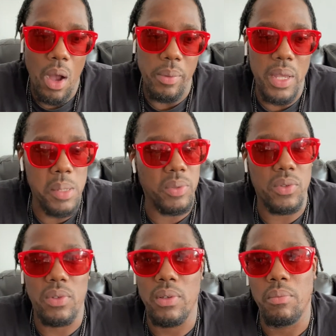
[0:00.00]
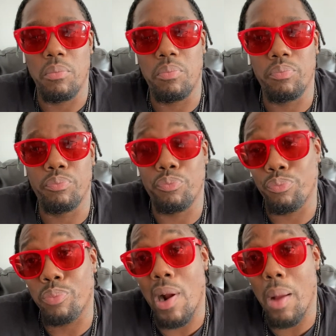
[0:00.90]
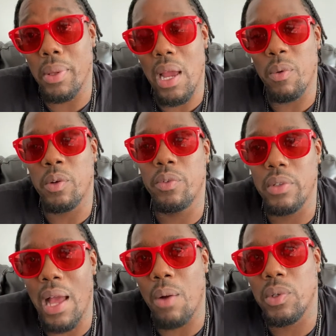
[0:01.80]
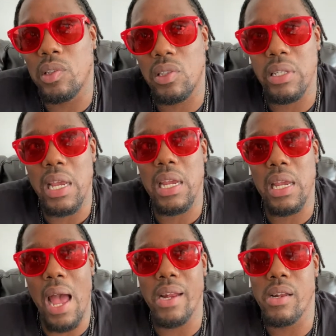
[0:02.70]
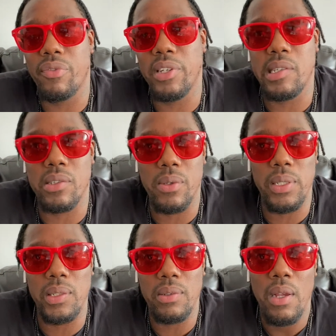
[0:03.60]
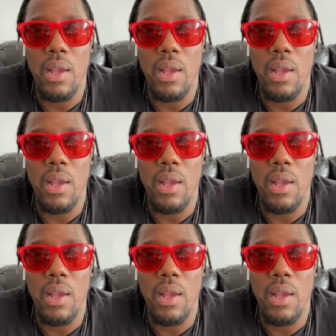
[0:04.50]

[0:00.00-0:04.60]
Gibbs, probably I would say out of the features on this,